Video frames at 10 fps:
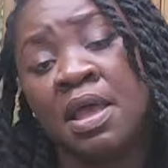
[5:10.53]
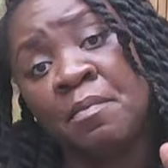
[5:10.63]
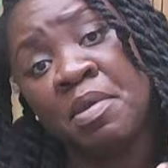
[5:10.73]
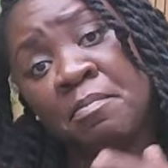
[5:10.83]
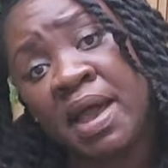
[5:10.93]

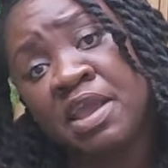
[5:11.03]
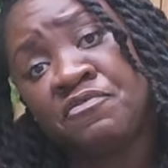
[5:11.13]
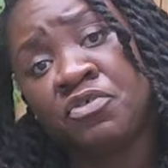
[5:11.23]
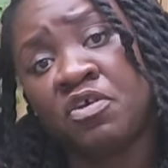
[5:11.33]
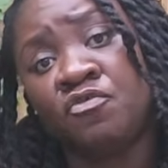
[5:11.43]
Be
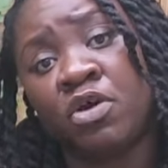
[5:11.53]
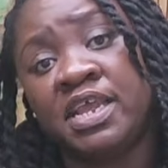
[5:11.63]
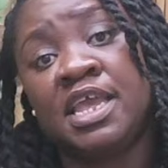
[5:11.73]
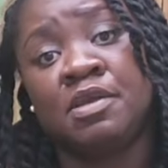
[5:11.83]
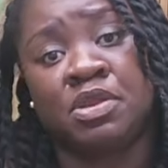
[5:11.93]
mindful of what
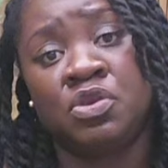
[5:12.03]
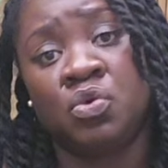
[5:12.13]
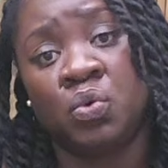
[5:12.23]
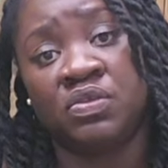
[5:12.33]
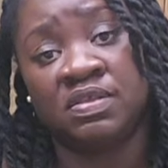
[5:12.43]
came in
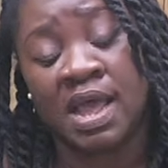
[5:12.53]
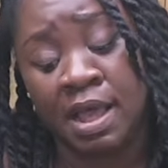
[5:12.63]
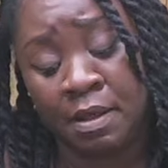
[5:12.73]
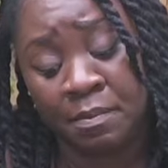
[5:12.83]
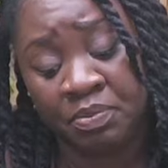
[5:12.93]
those
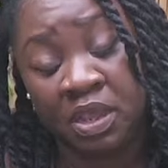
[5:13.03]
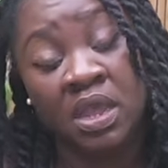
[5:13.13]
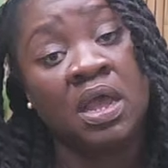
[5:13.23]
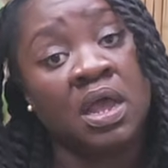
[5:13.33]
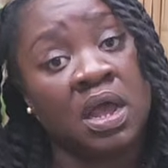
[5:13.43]

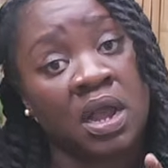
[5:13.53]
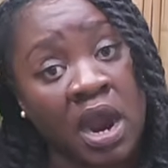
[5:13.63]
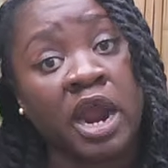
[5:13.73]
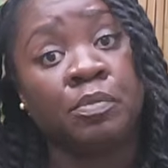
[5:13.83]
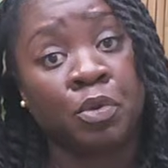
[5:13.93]

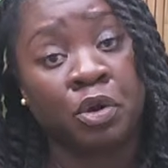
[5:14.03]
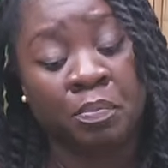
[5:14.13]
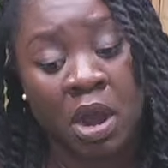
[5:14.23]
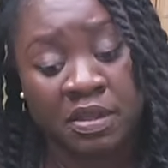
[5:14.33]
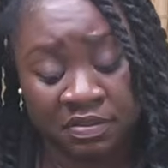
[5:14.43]
cardboard
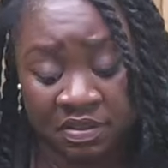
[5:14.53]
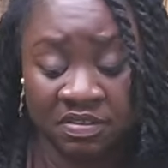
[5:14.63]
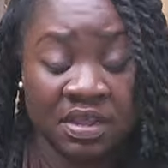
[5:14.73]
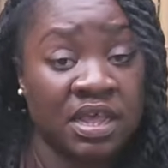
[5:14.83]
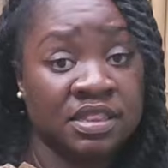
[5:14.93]
boxes.